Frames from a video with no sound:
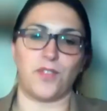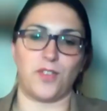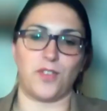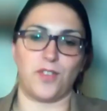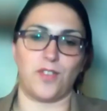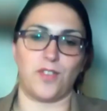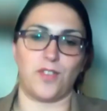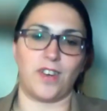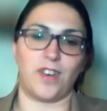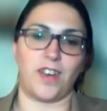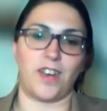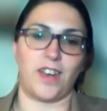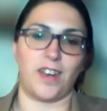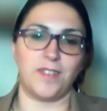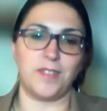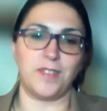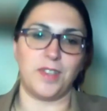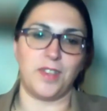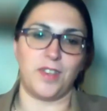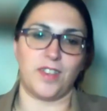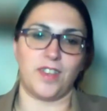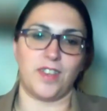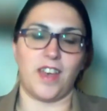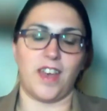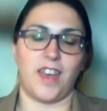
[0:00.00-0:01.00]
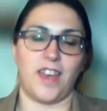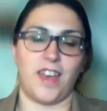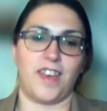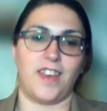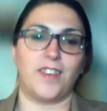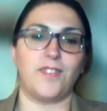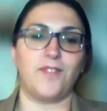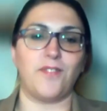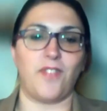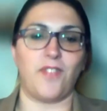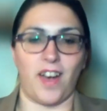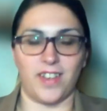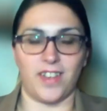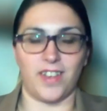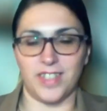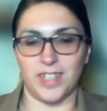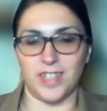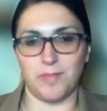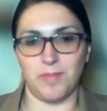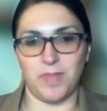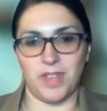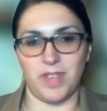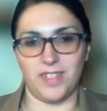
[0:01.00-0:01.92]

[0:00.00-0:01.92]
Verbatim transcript: for uh, inviting